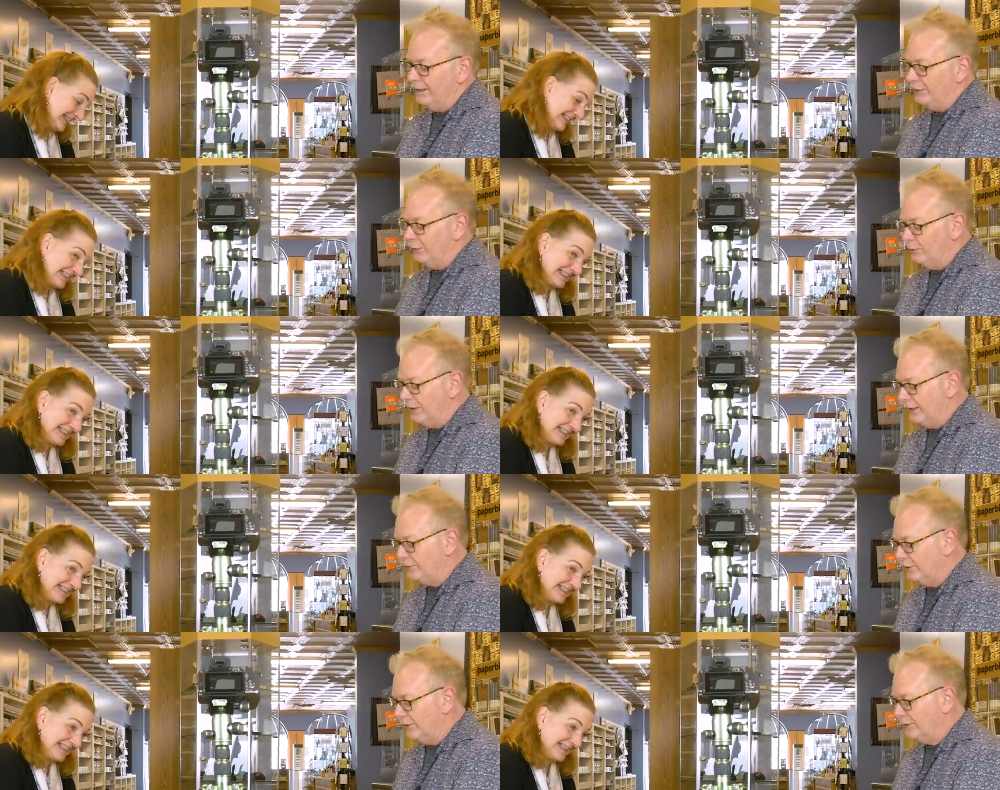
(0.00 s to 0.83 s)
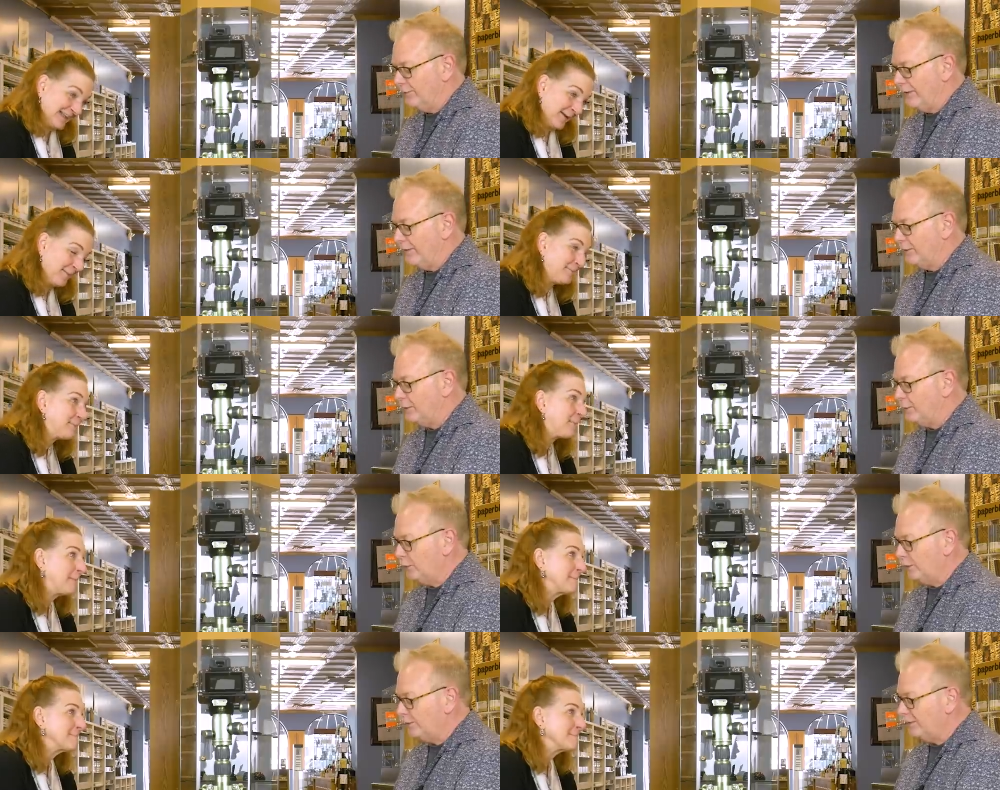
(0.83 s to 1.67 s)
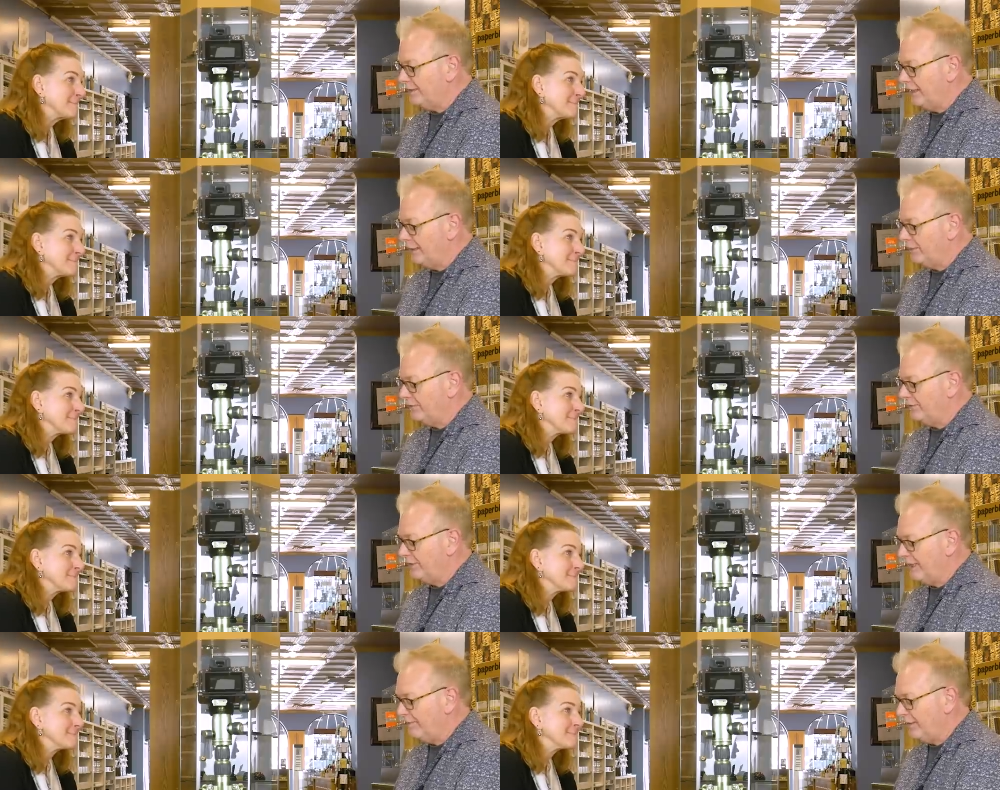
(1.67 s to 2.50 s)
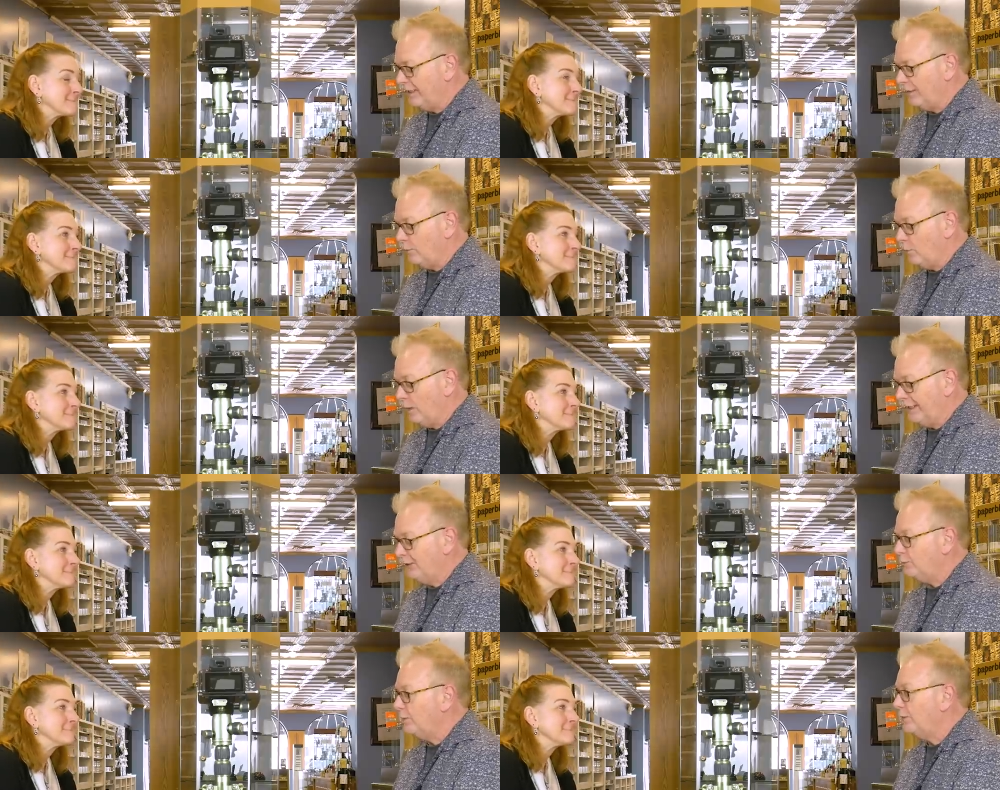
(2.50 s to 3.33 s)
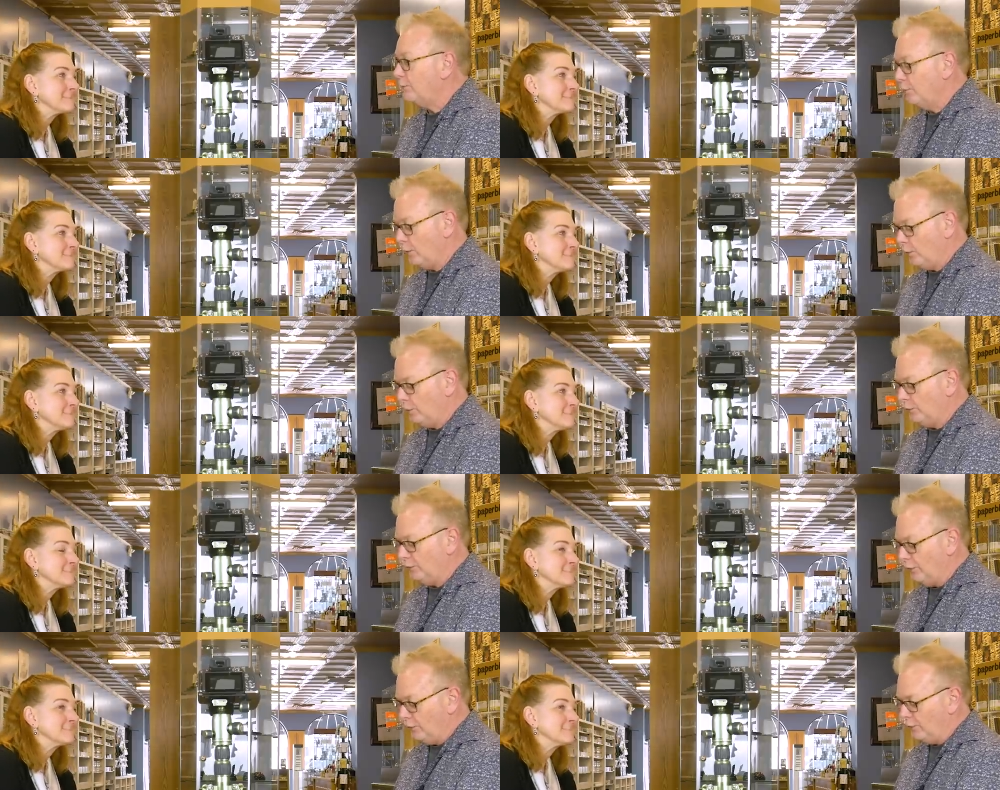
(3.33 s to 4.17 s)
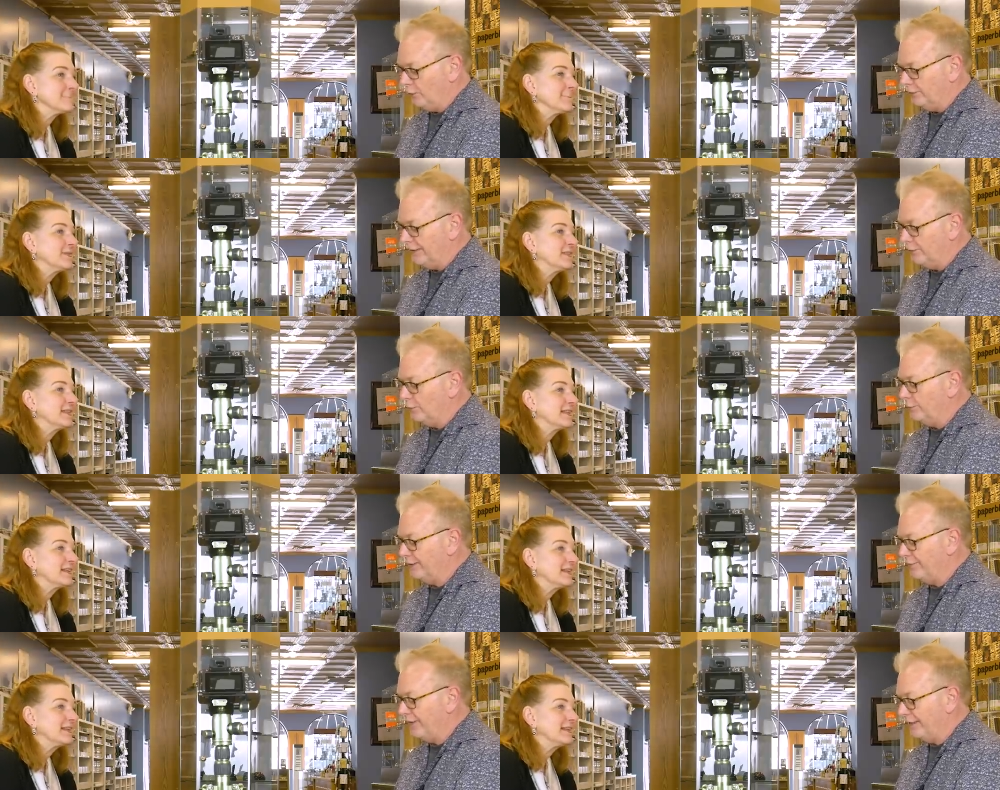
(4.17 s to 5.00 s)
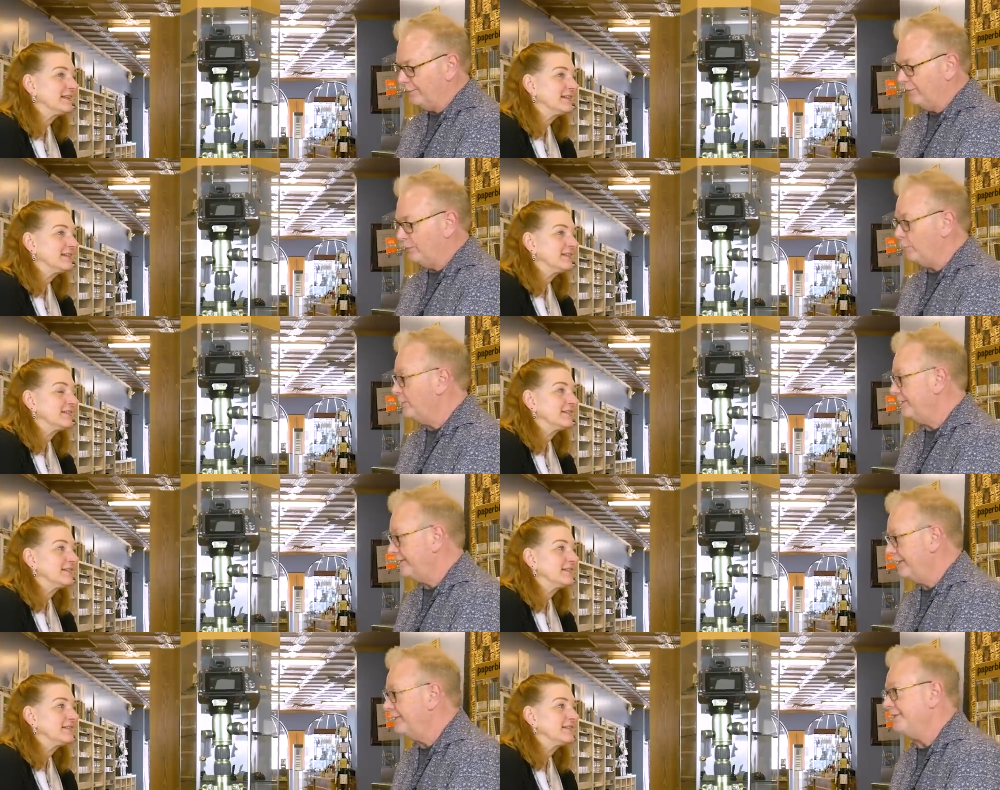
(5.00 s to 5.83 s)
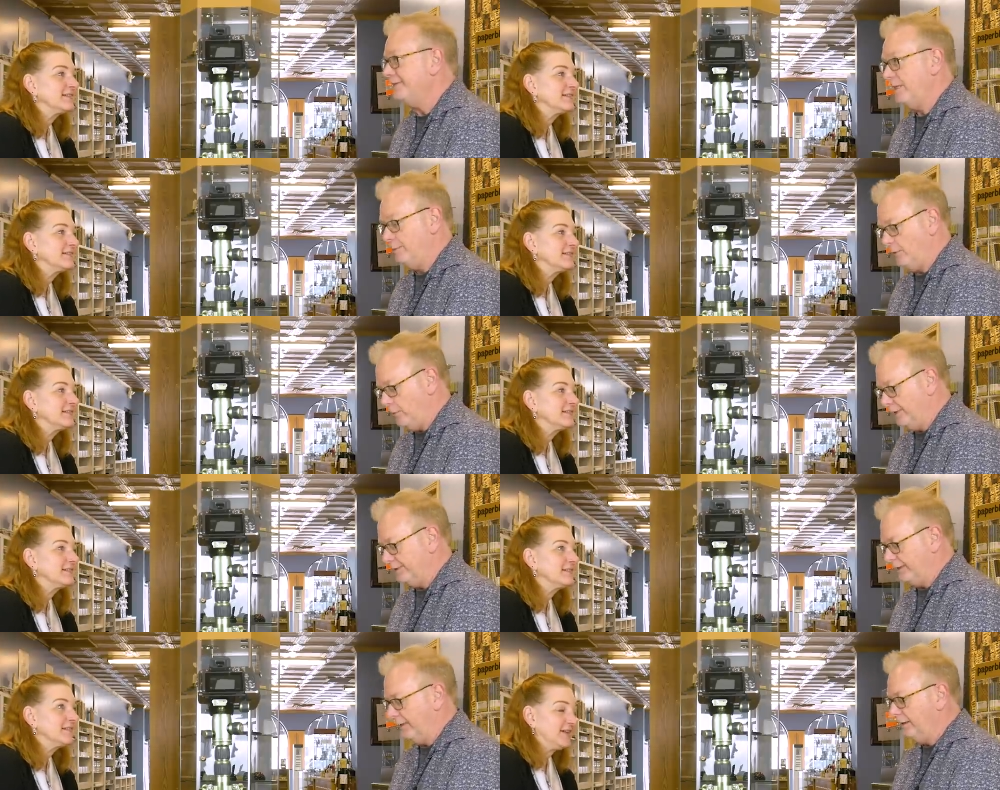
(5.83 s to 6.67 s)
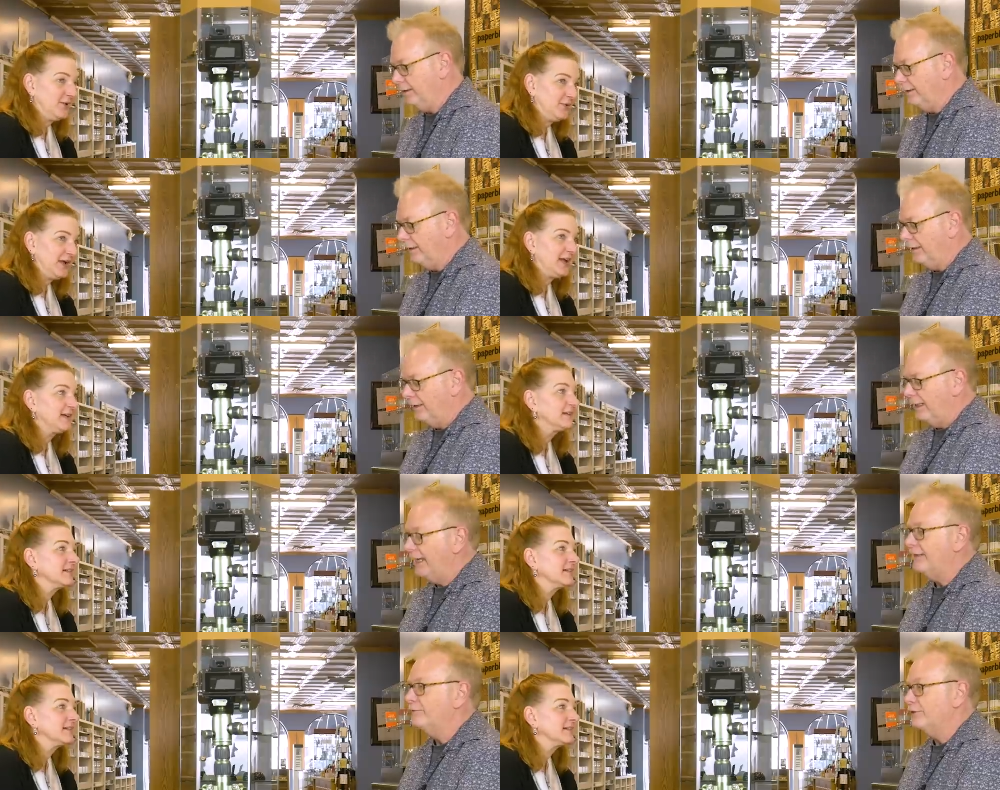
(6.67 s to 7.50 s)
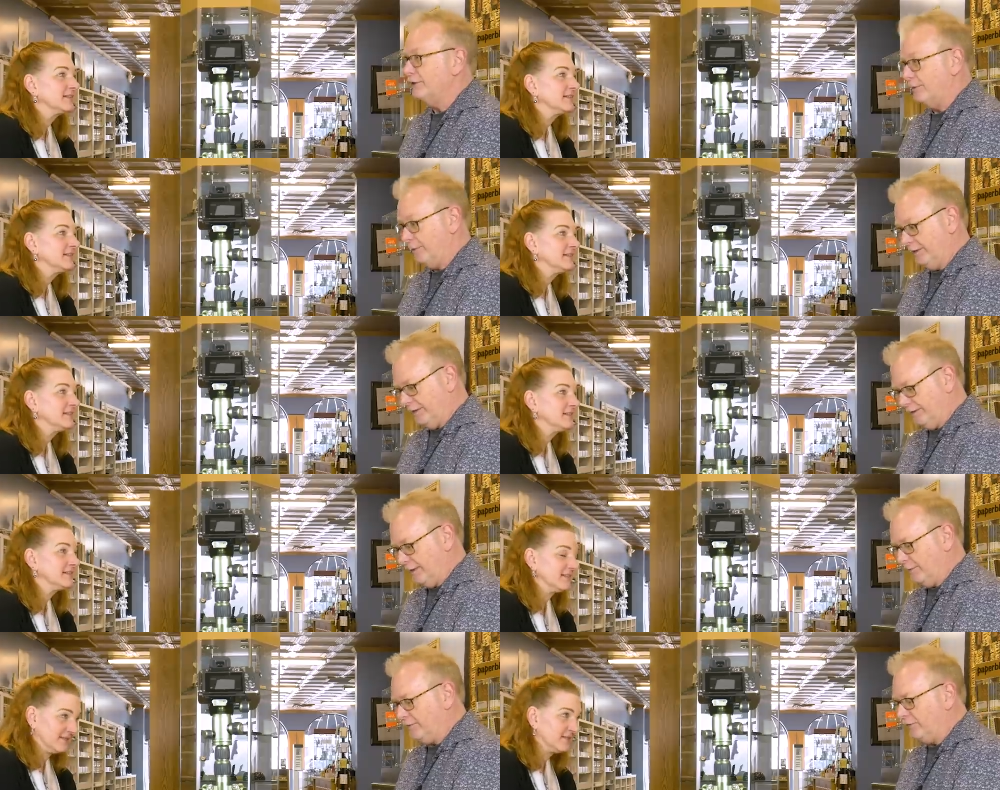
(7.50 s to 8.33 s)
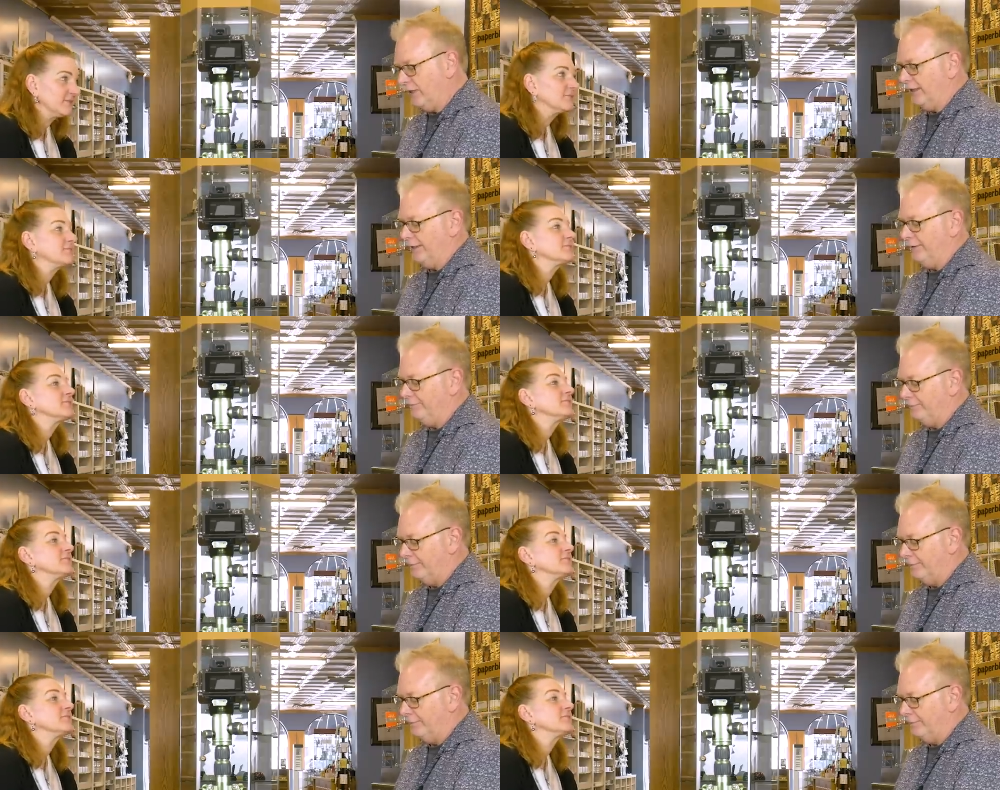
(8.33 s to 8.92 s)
Speaker 1: you and I talked about the new TWSBI Diamond 580 White with Rose Gold that will be available for pre sale this coming Wednesday. Okay. And for shipping this coming Friday.